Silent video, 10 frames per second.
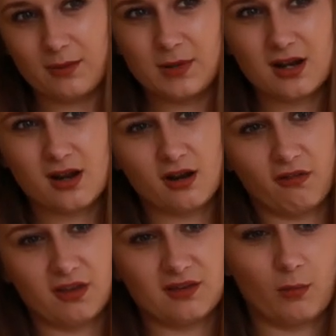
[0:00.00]
Let me know
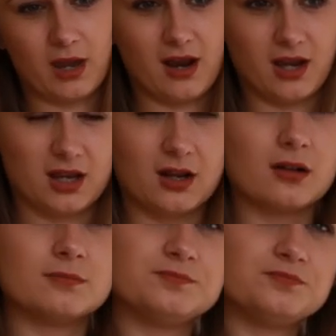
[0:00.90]
if there's a way I
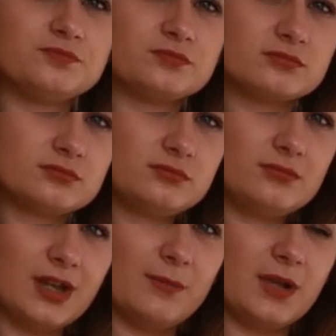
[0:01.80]
can
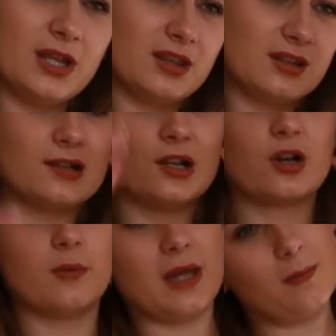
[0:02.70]
make this
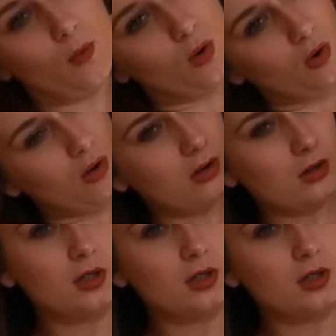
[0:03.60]
look a bit more